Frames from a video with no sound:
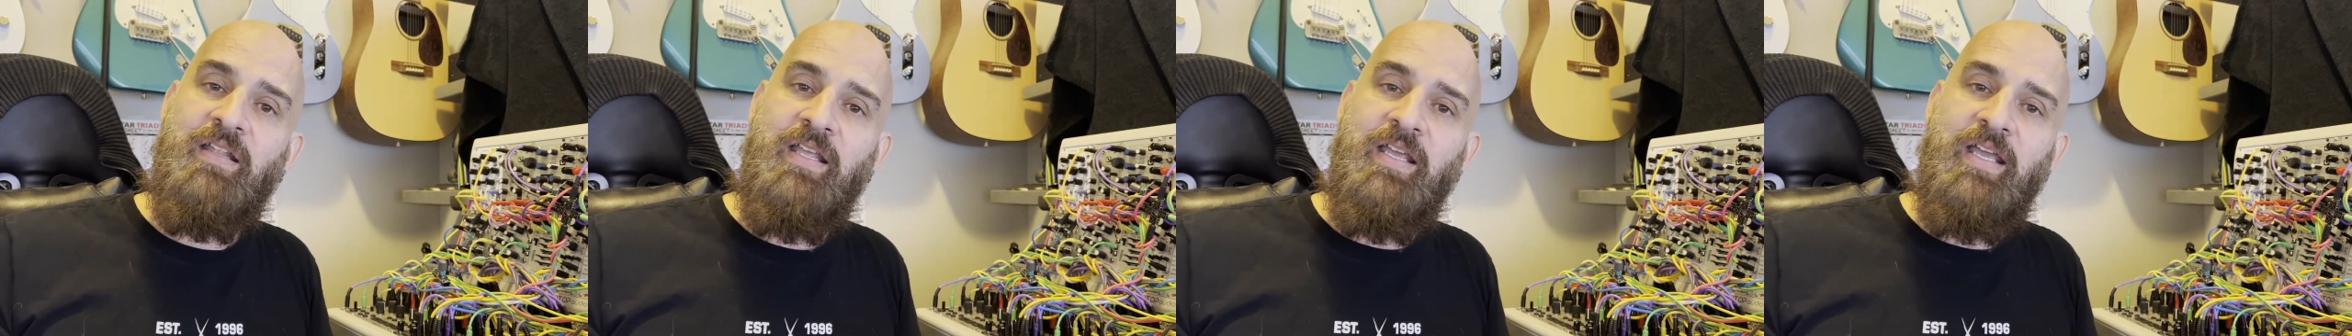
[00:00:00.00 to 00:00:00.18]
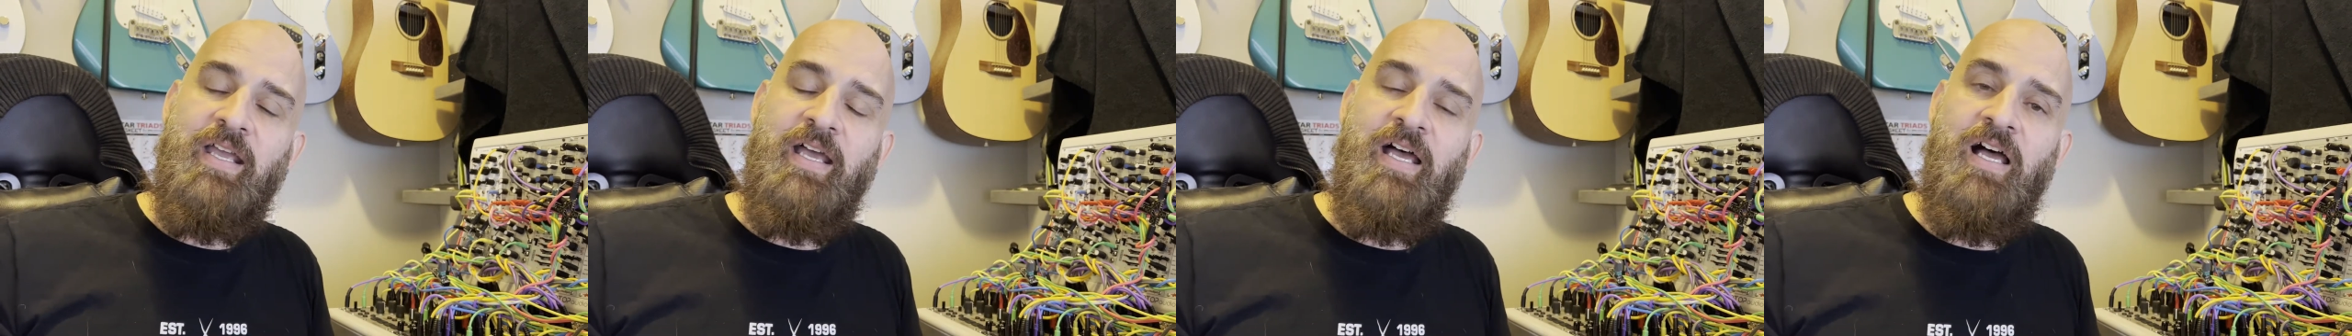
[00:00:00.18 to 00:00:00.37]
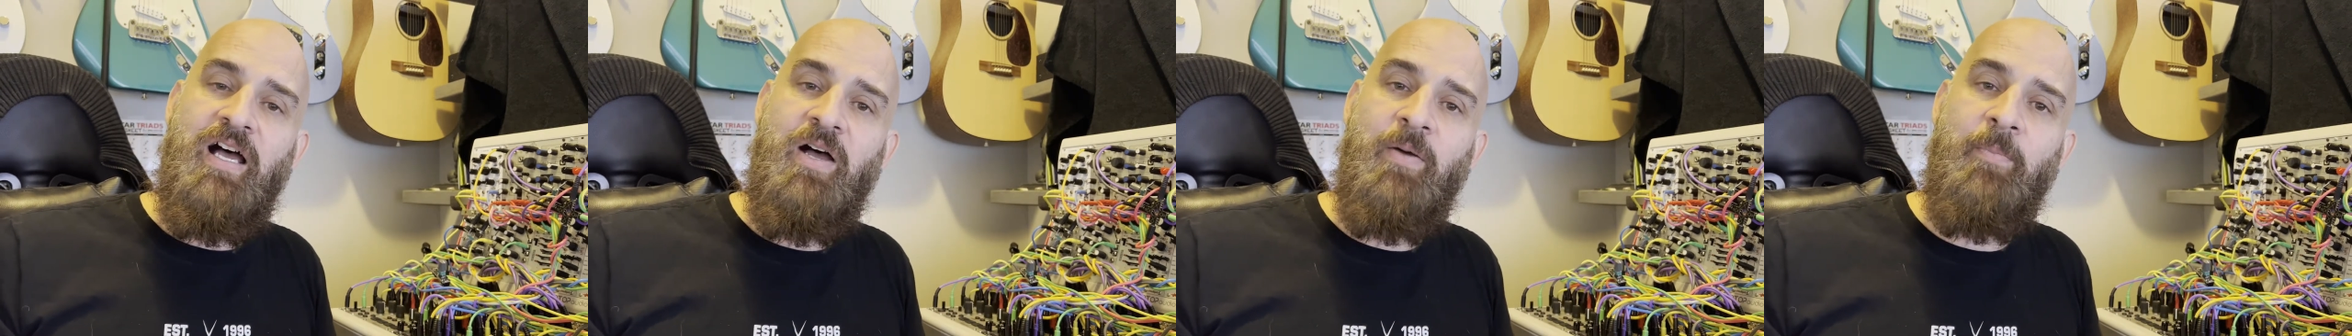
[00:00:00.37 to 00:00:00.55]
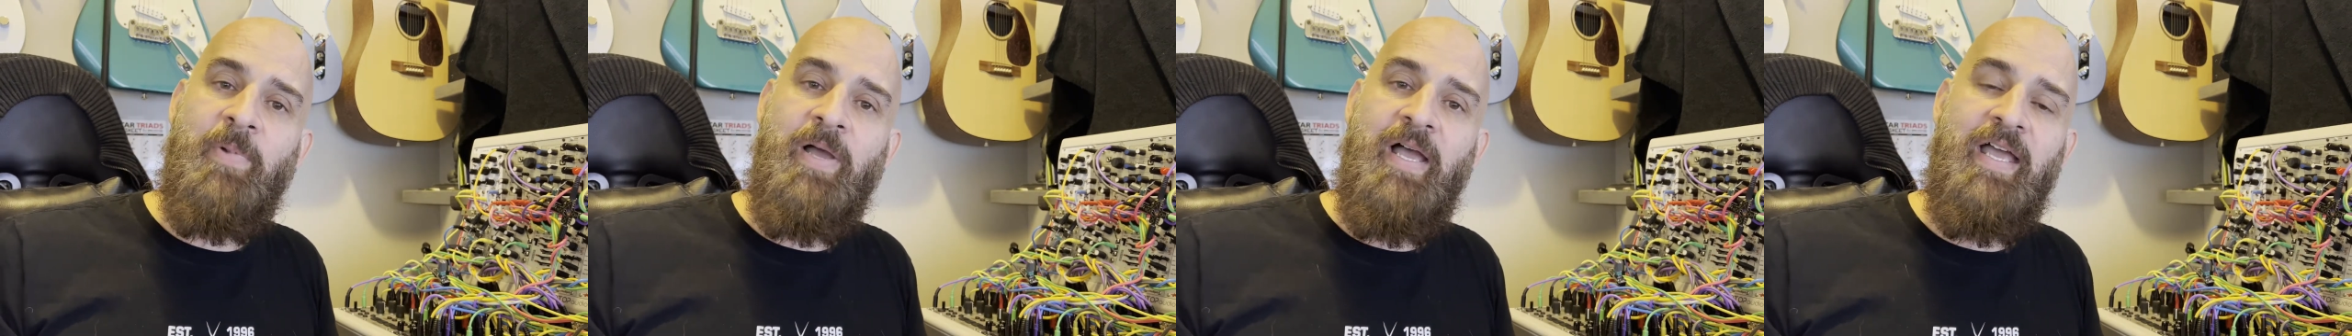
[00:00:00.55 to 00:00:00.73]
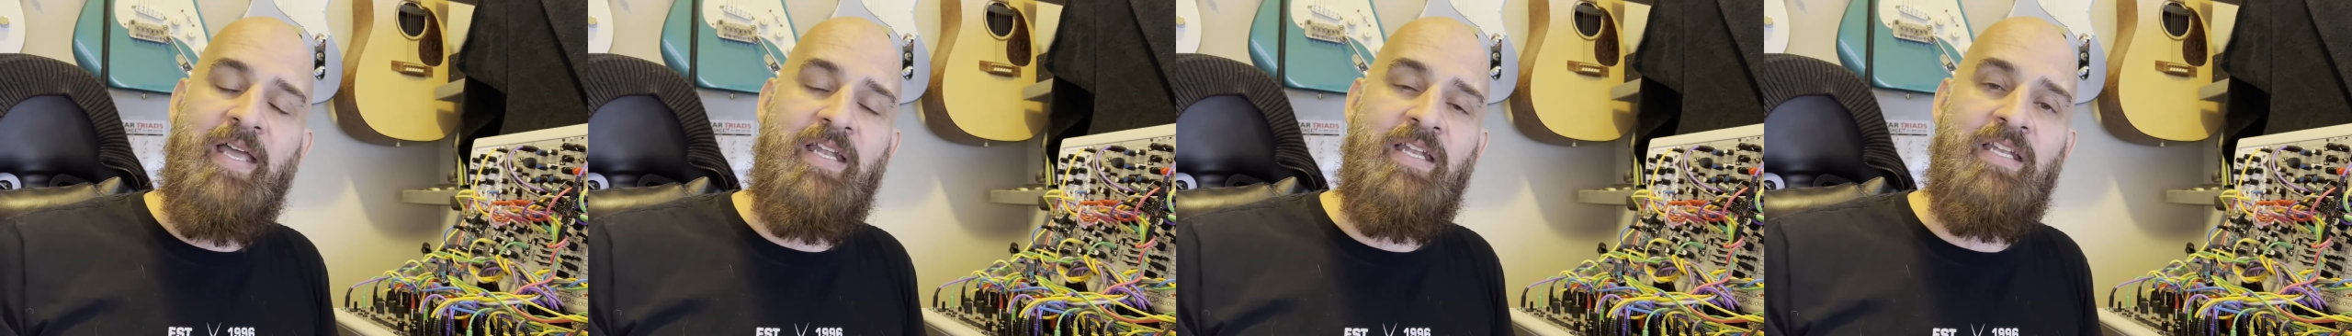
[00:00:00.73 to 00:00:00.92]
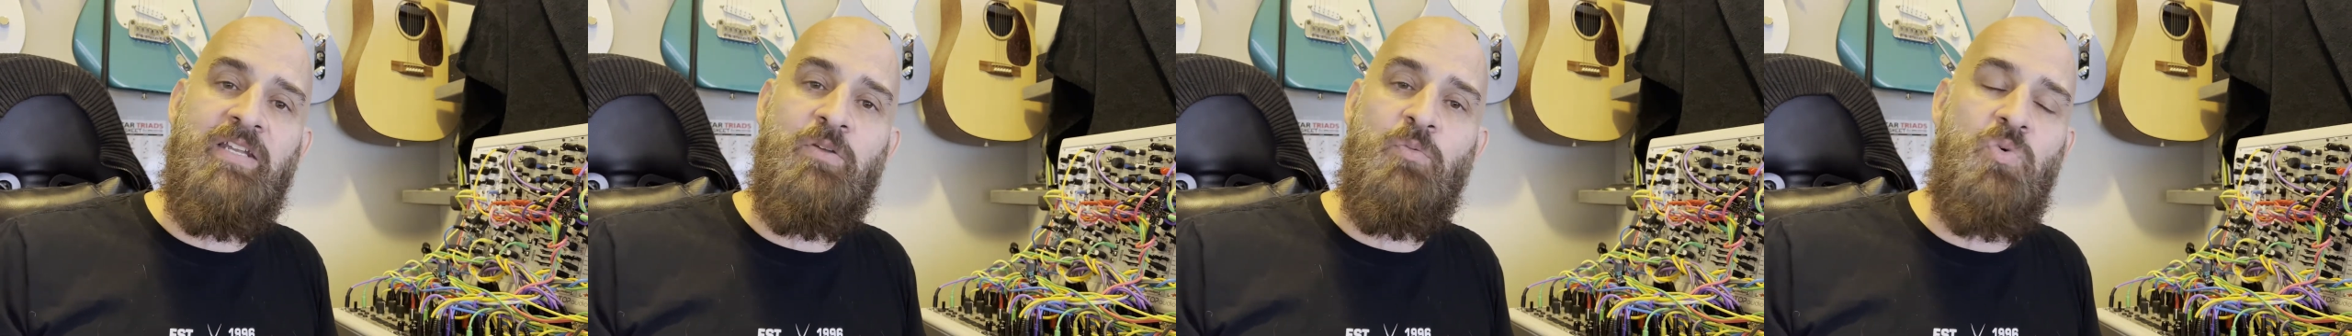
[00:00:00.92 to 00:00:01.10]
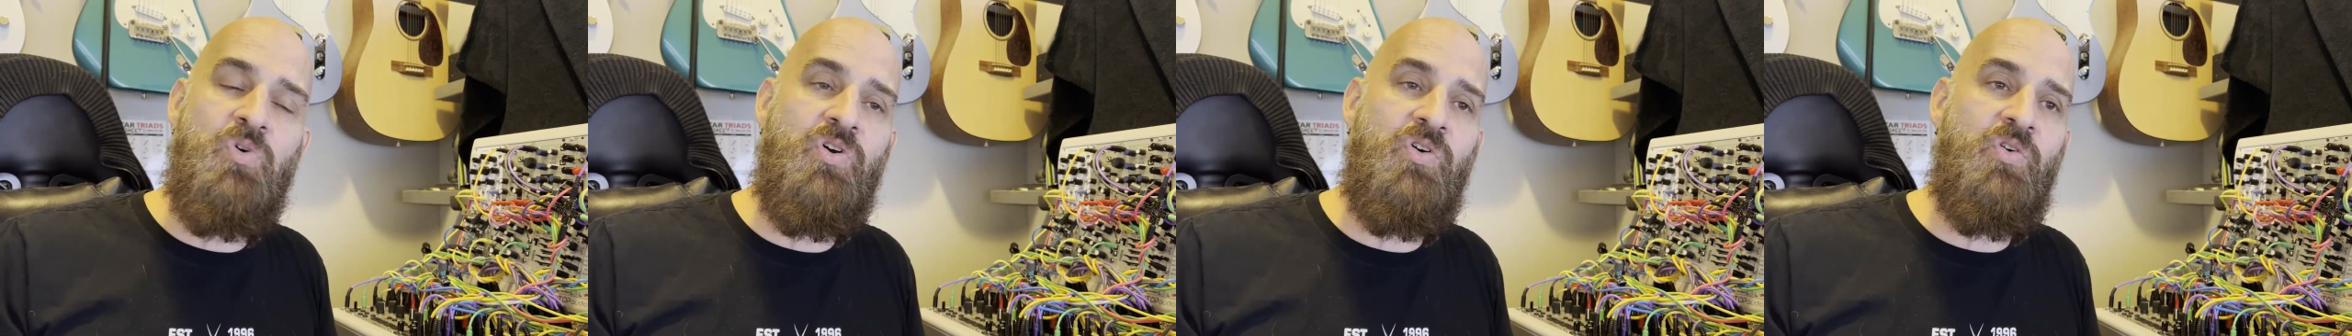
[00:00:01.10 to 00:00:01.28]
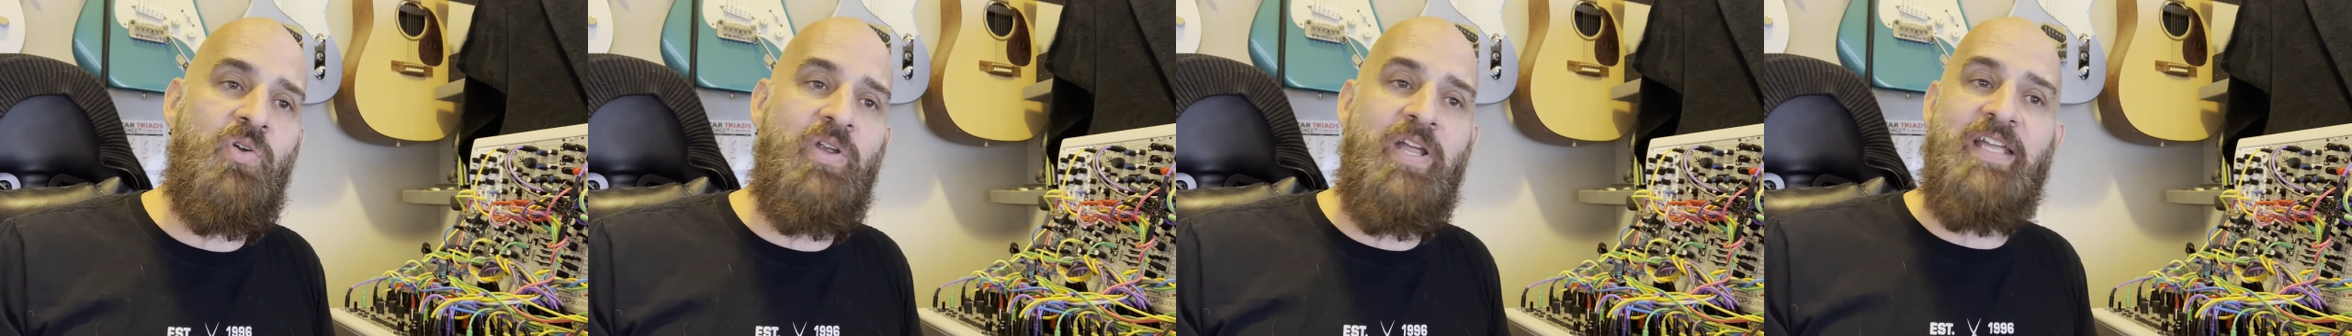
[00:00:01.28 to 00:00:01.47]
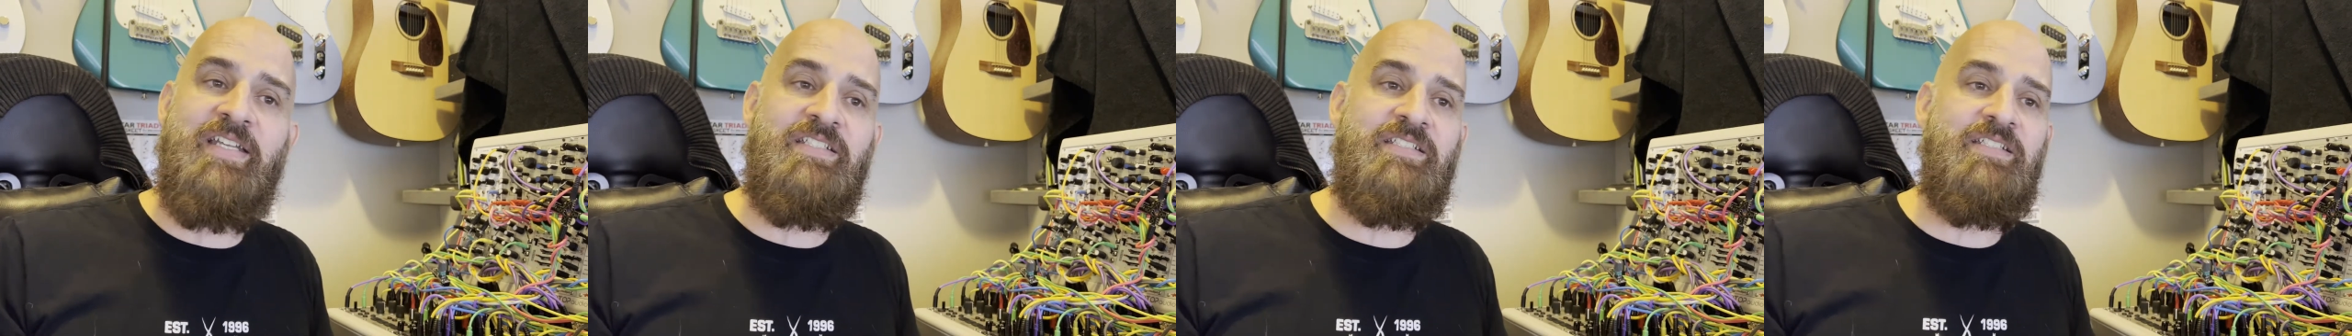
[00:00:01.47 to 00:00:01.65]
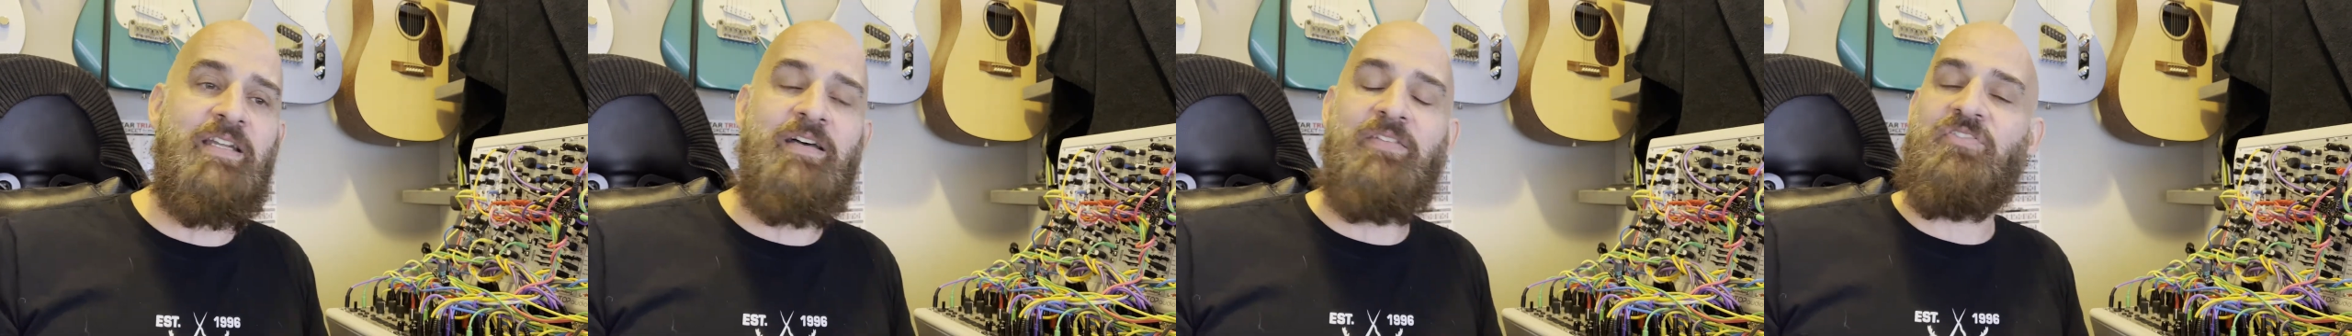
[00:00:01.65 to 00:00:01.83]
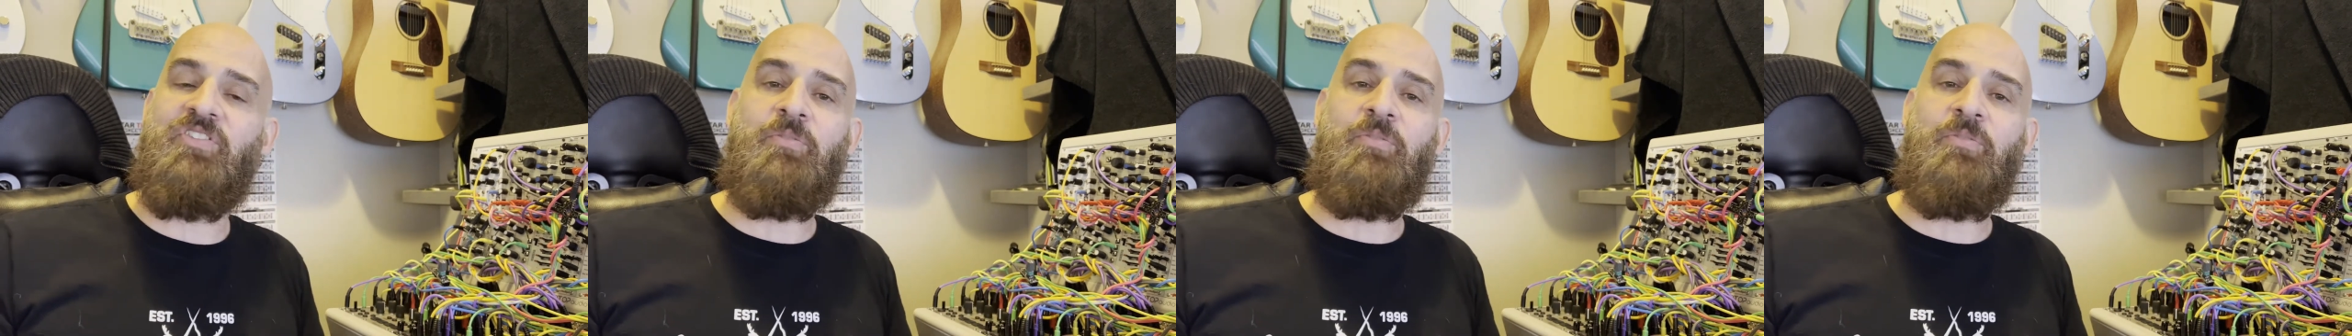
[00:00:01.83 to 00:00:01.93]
and it will create stuff